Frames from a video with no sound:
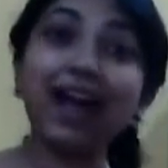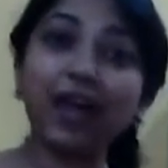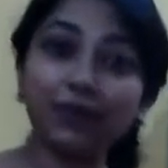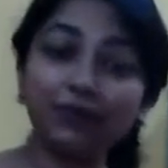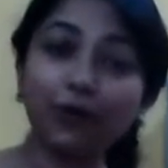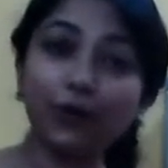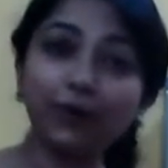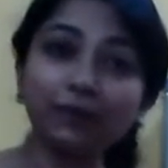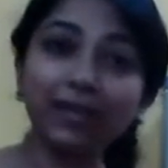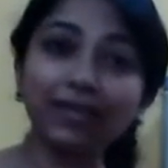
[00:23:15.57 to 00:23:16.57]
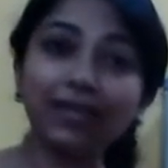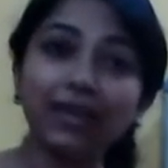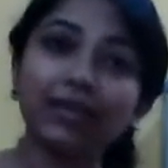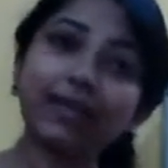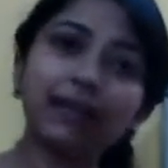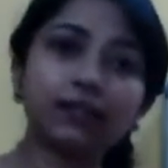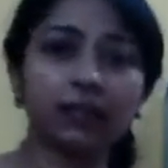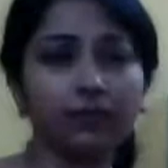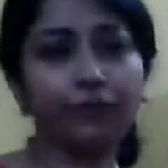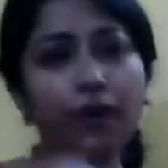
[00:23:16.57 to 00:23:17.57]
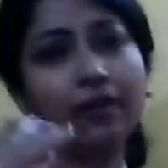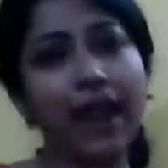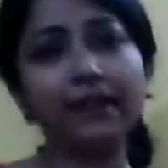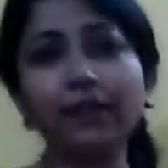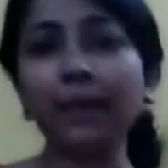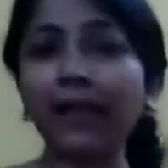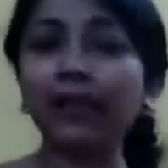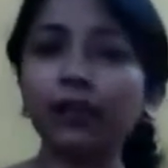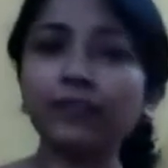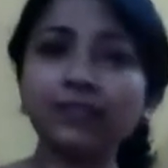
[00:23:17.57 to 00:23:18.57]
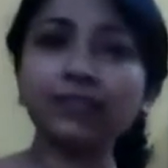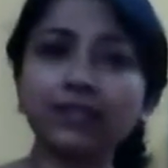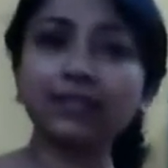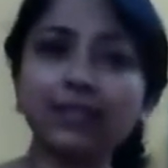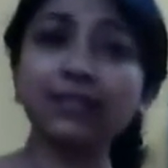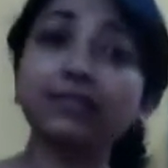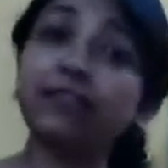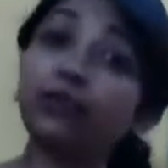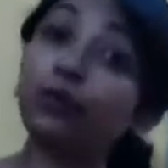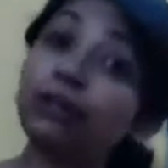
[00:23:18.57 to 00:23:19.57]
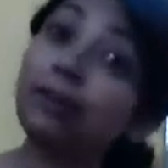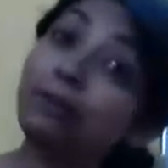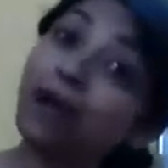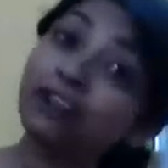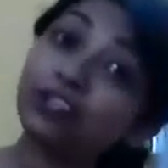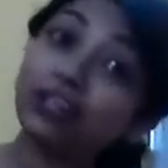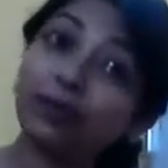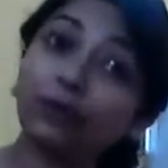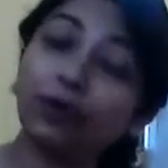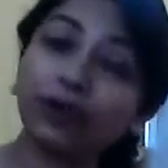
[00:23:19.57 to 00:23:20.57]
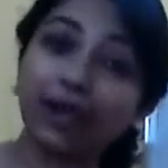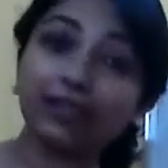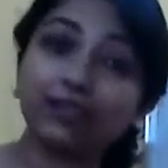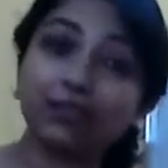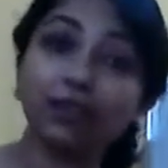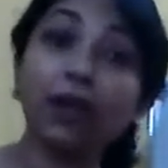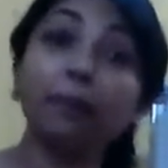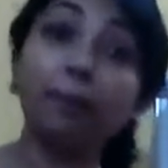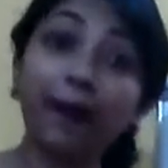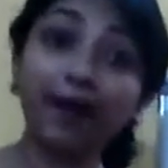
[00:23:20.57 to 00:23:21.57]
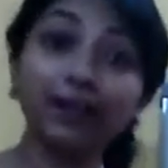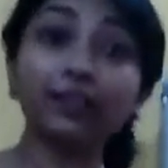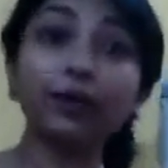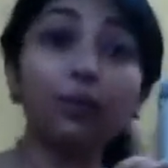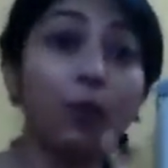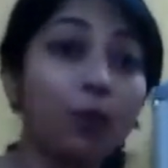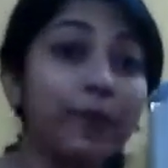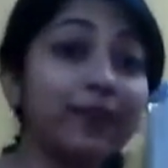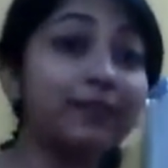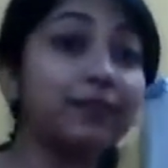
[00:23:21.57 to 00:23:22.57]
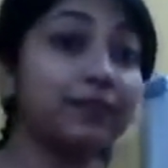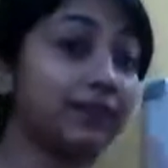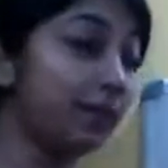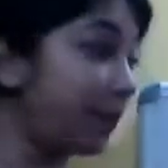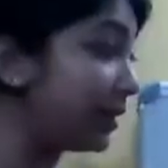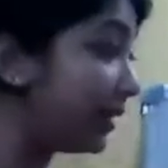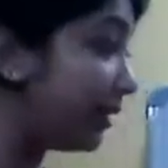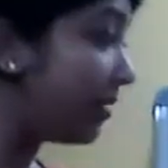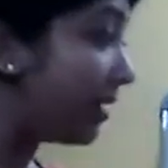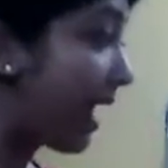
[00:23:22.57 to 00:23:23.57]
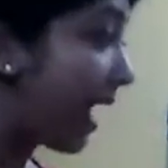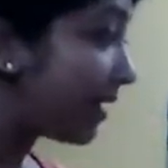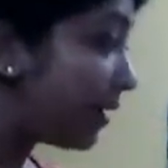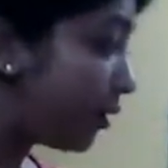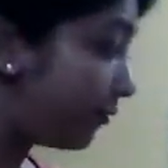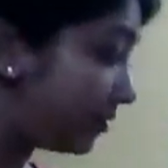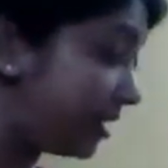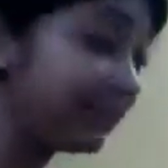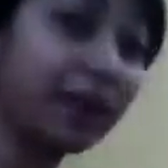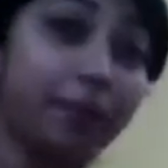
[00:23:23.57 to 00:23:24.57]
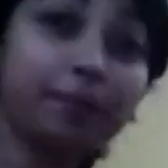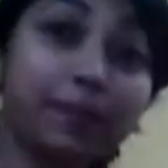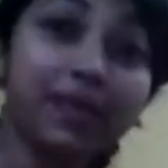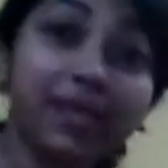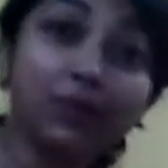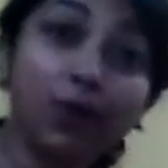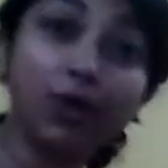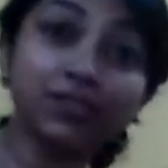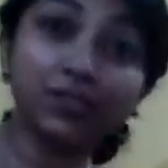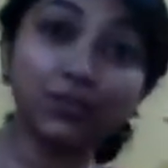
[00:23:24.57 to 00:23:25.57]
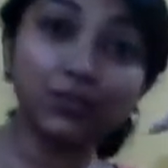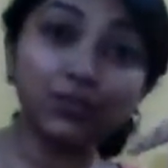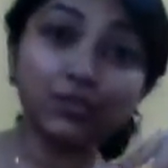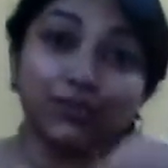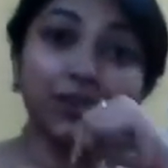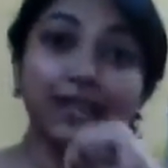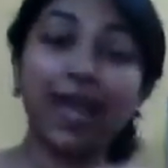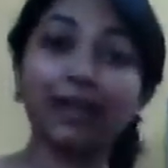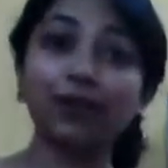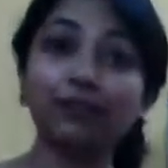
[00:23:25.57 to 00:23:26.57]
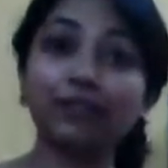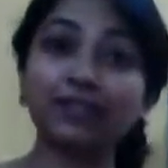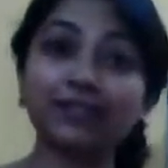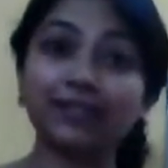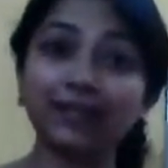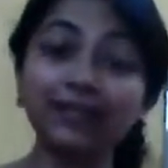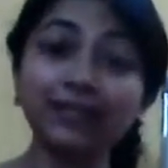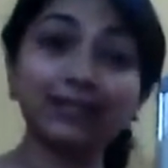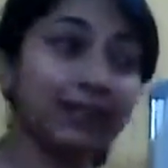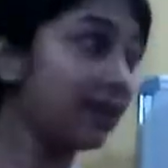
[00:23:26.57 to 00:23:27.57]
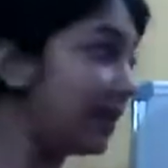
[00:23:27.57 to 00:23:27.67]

Are you following me? That for random angle of incidences, they were only partially polarized. But the moment the particular angle of theta p was used for the angle of incidence,